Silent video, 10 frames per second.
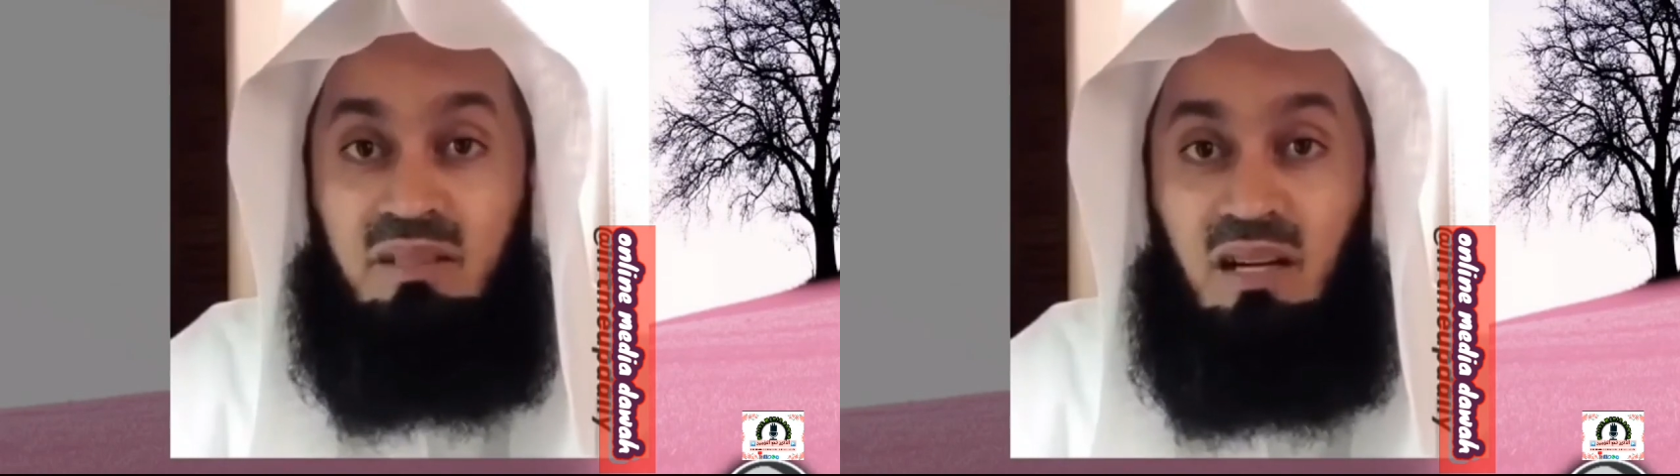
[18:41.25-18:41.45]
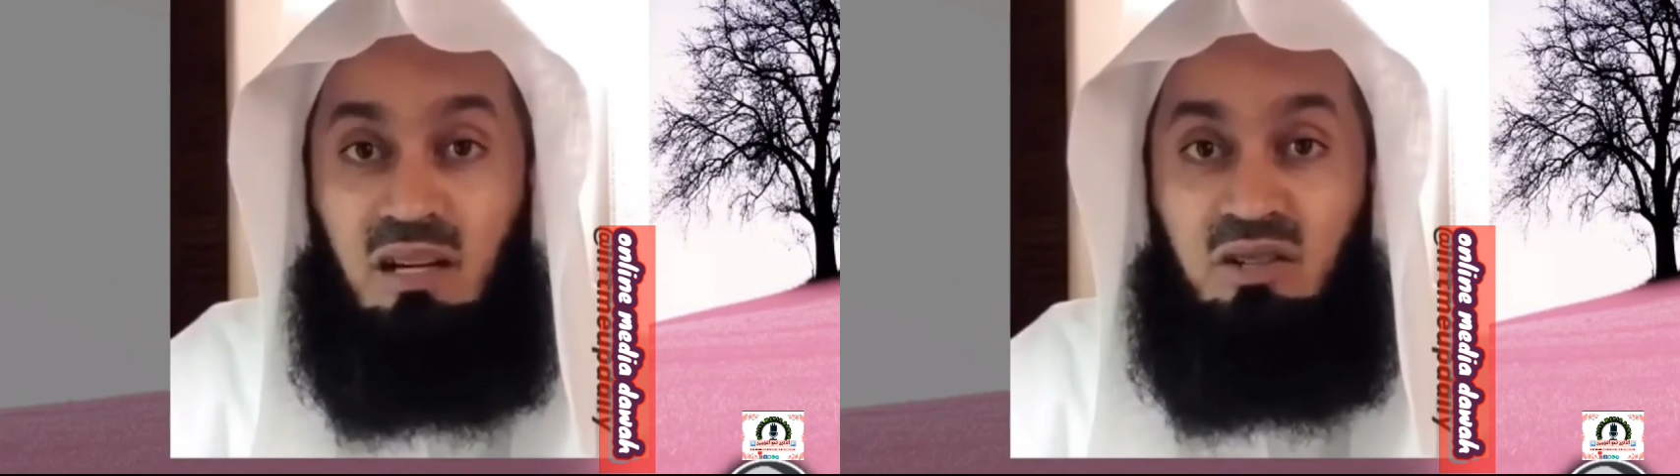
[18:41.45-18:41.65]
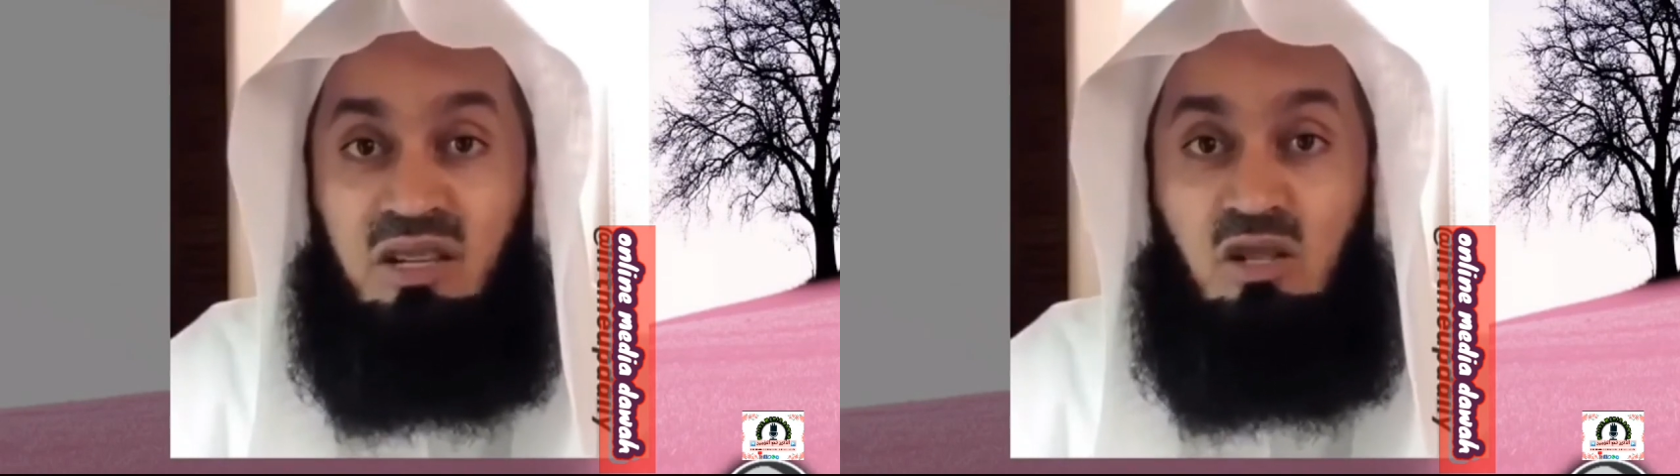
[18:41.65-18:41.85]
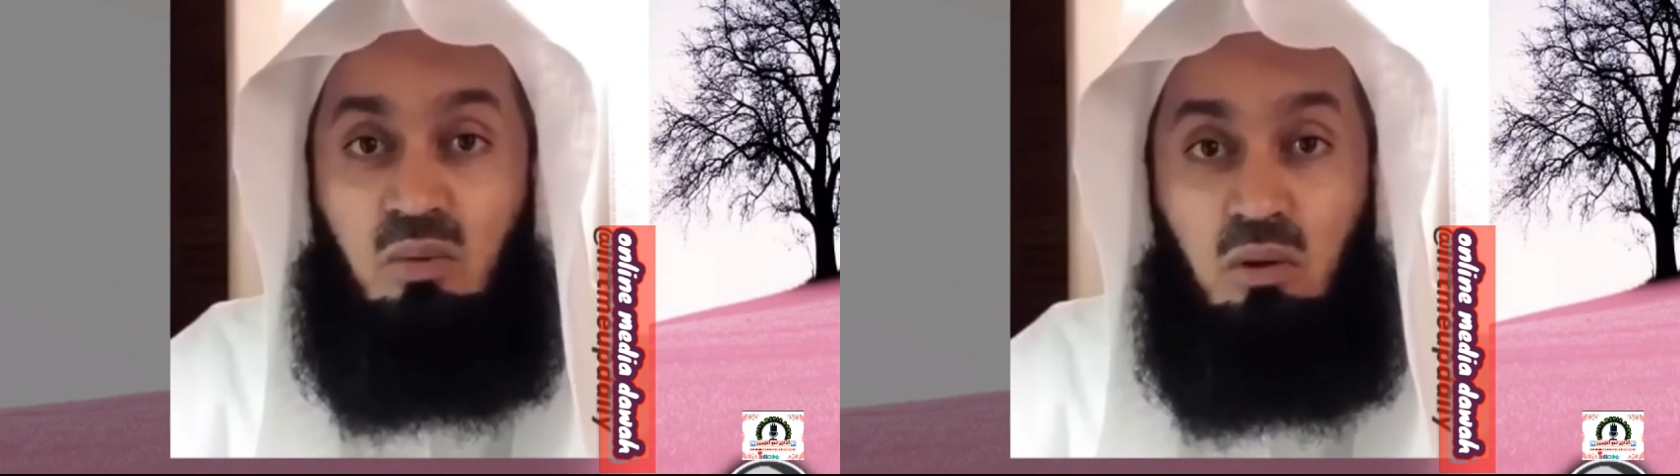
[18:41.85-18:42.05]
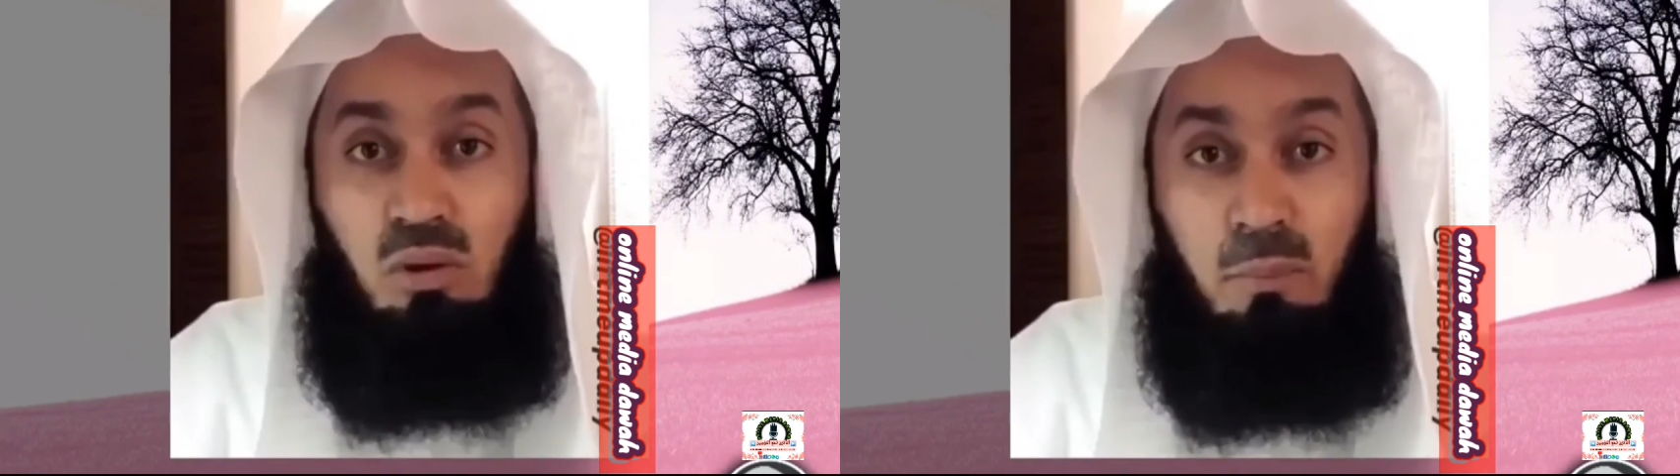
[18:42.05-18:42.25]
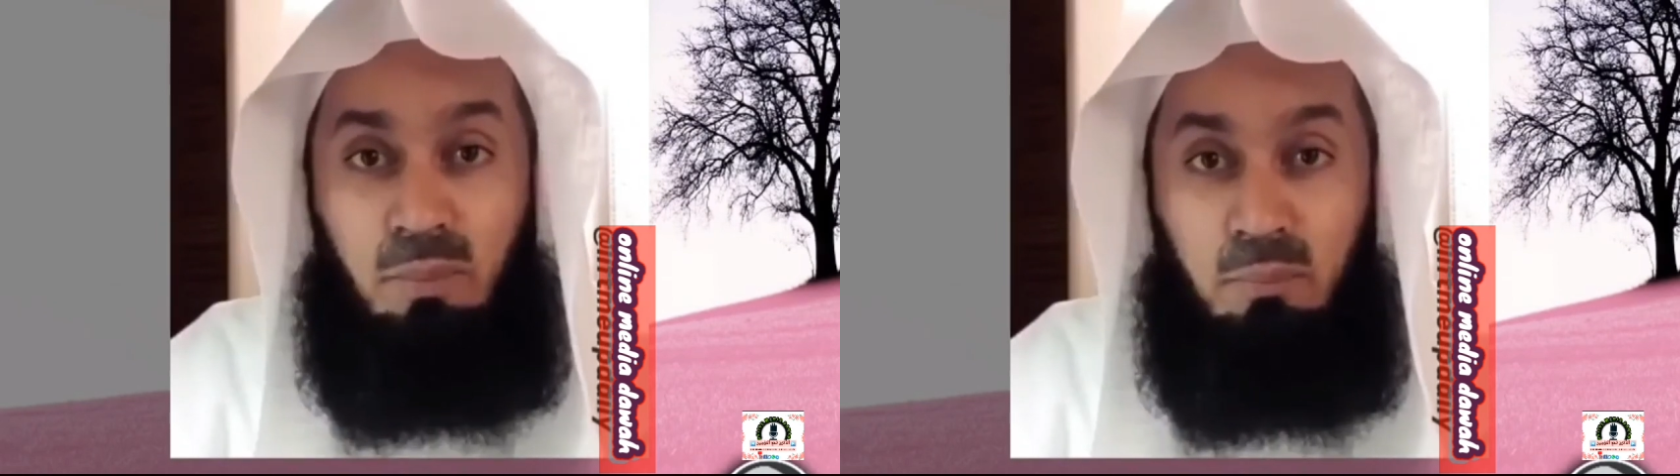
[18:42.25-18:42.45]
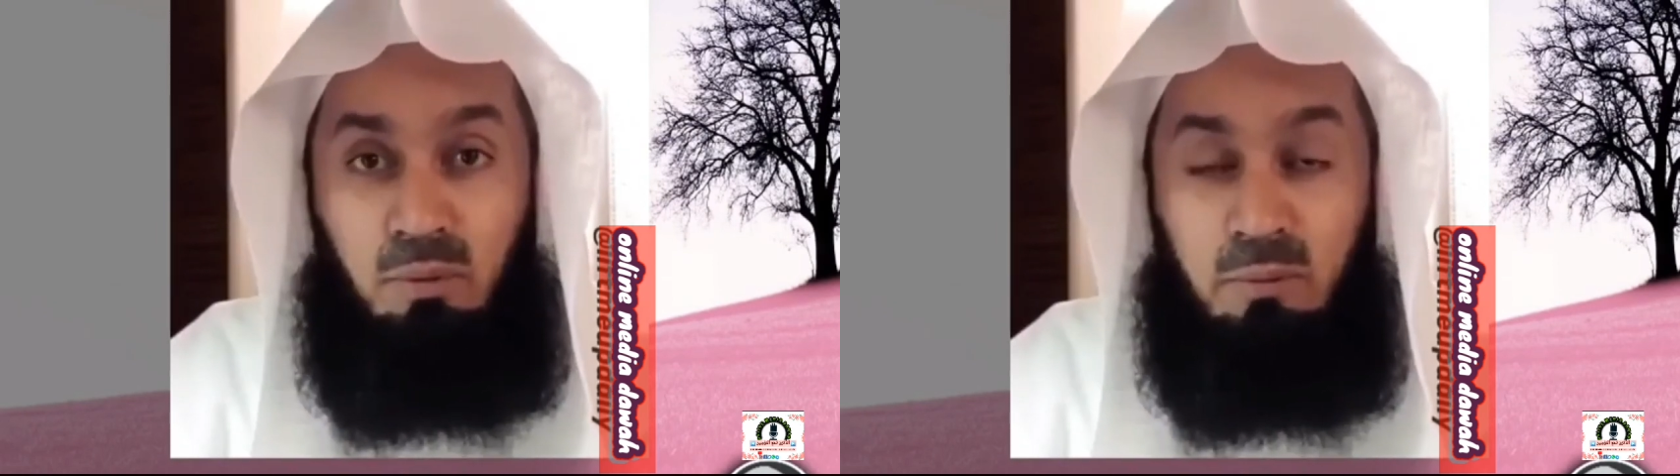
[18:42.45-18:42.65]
agrees with all the people.